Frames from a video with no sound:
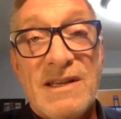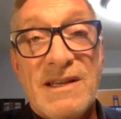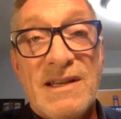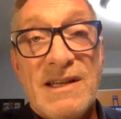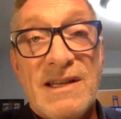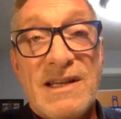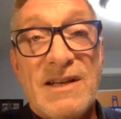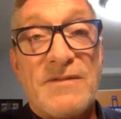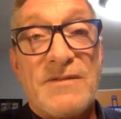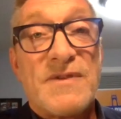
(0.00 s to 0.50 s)

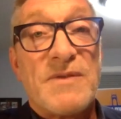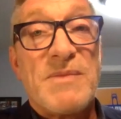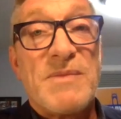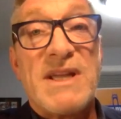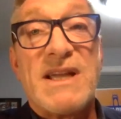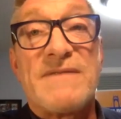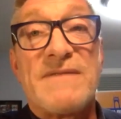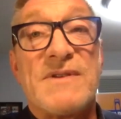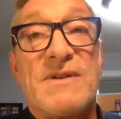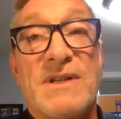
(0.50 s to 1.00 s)
You know, for
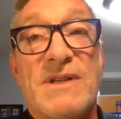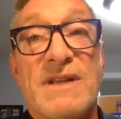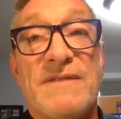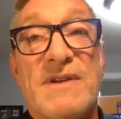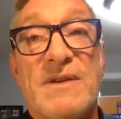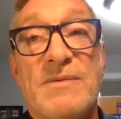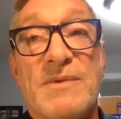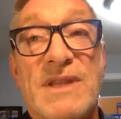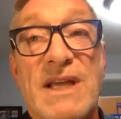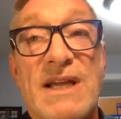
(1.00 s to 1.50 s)
me, after
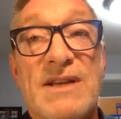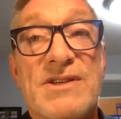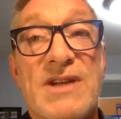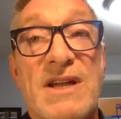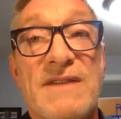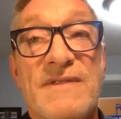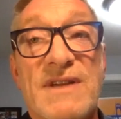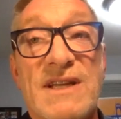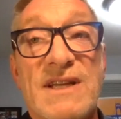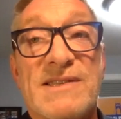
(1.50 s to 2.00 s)
living with
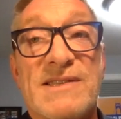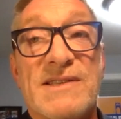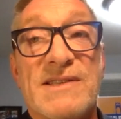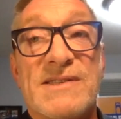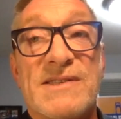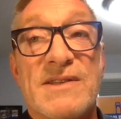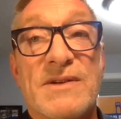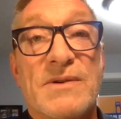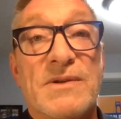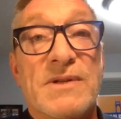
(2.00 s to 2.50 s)
HIV
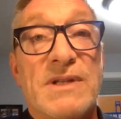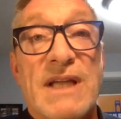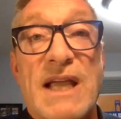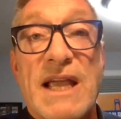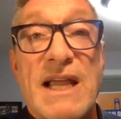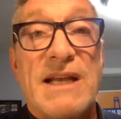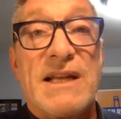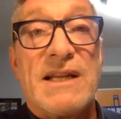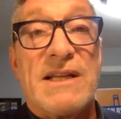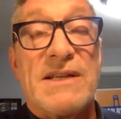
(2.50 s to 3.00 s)
since the early
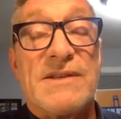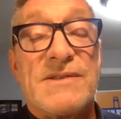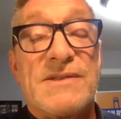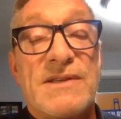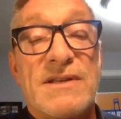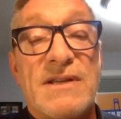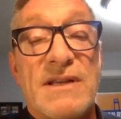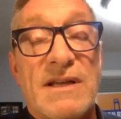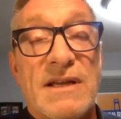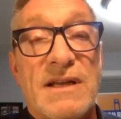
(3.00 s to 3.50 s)

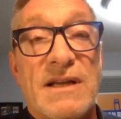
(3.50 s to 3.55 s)
80s,